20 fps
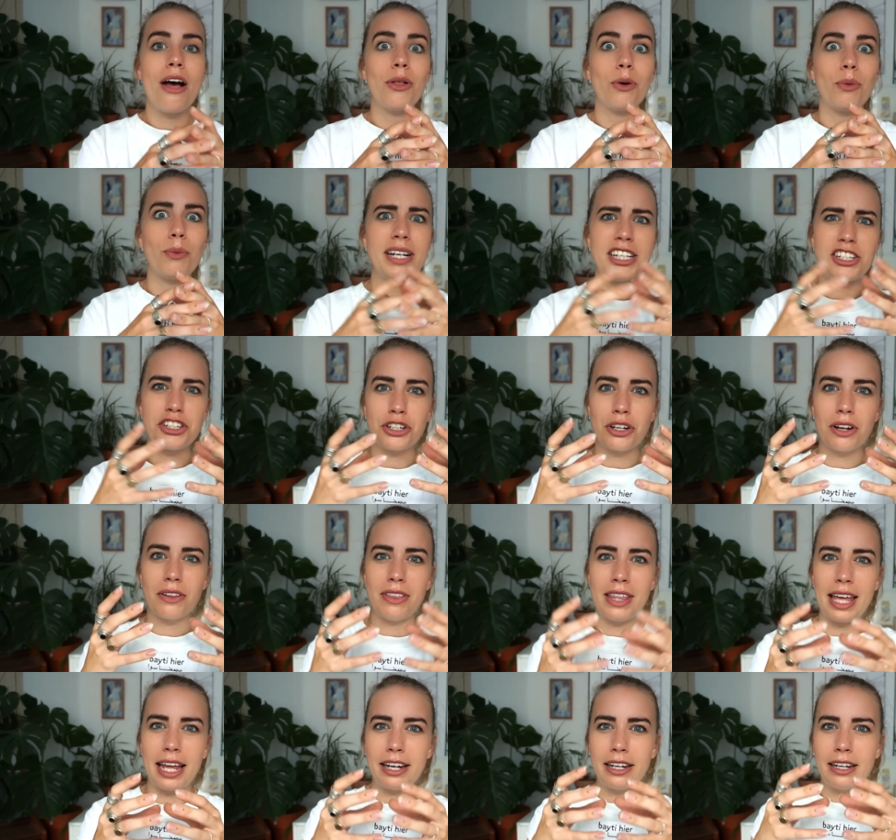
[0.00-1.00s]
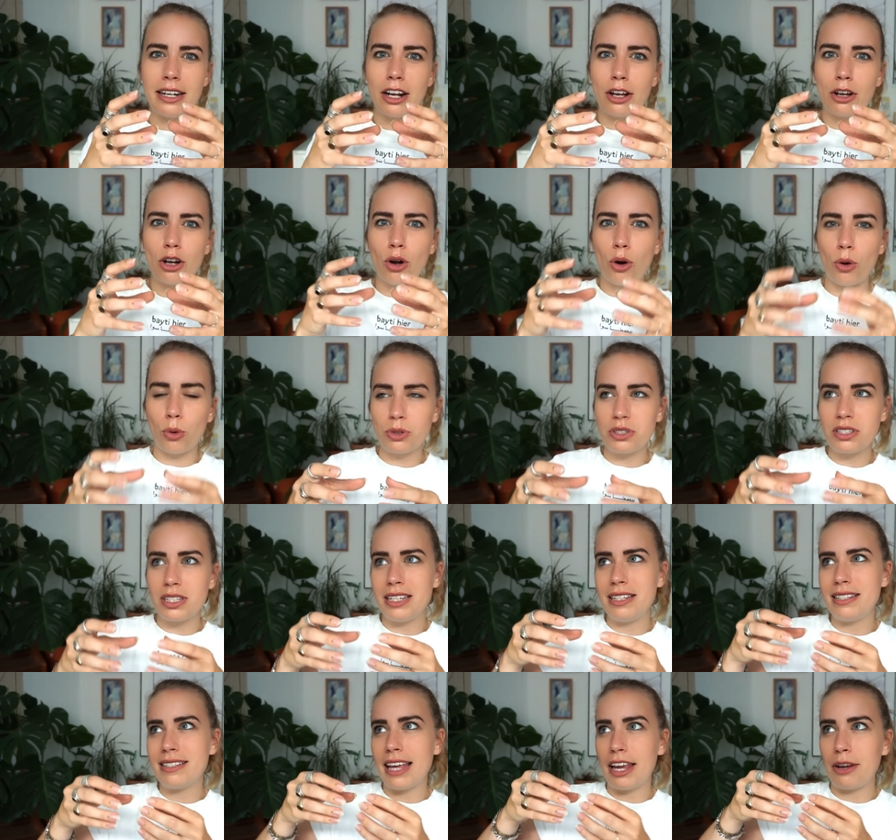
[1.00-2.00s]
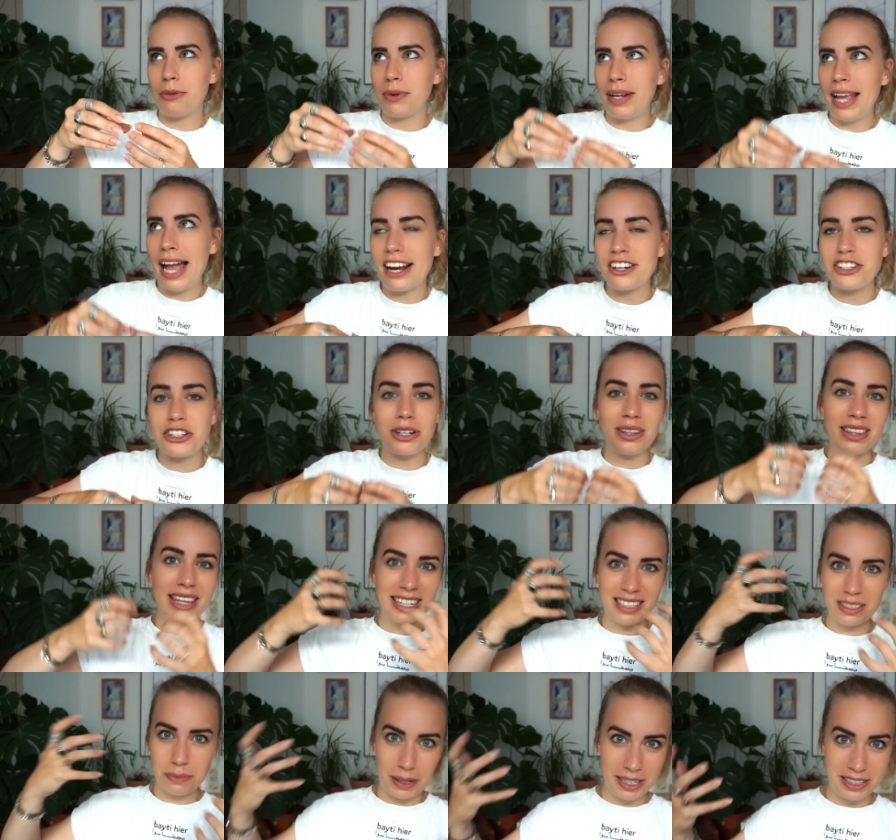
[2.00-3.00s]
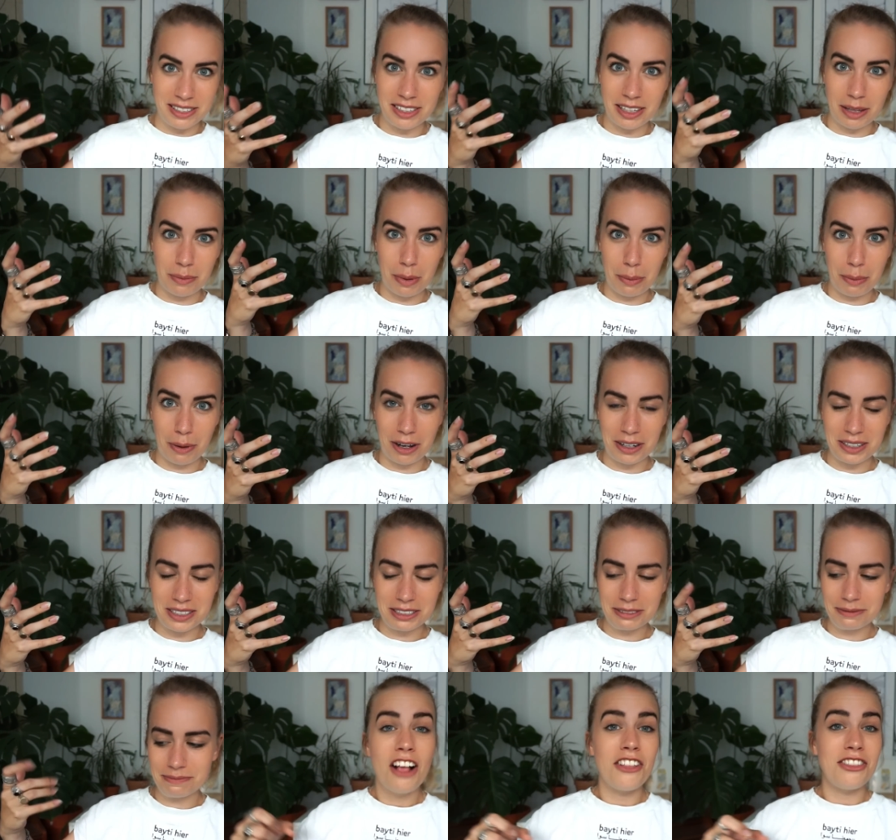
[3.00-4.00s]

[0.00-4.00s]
which then causes a reaction that splits them apart.